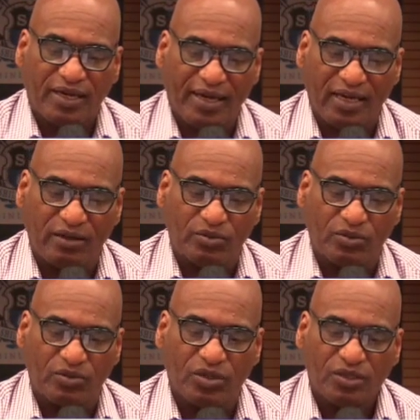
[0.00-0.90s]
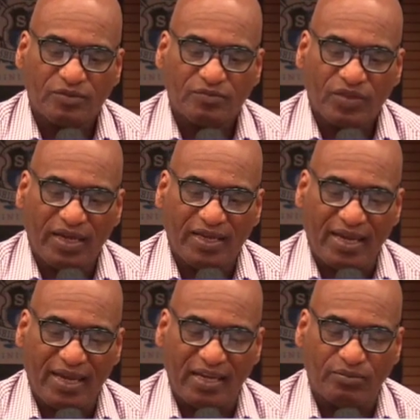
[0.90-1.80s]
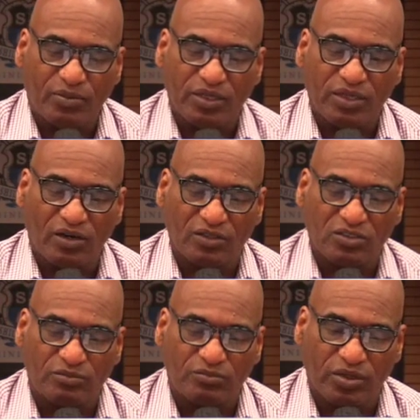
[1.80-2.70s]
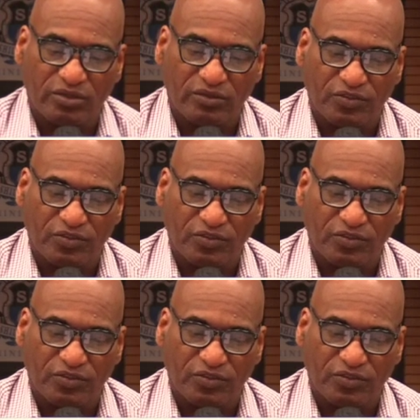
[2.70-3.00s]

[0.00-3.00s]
Abel he also brought of the